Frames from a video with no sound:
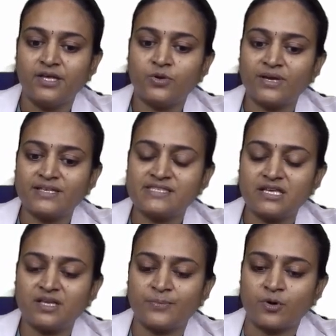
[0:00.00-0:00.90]
You can
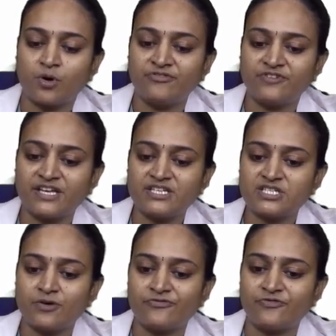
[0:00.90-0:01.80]
see the
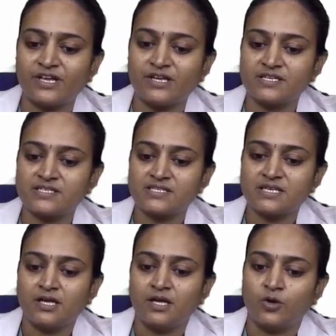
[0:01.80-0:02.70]
proliferation of
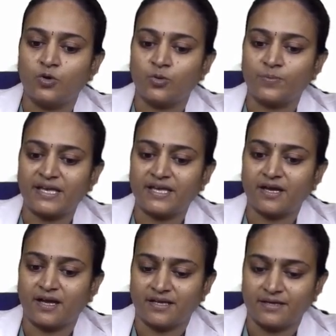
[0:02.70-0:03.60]
verrucous leukoplakia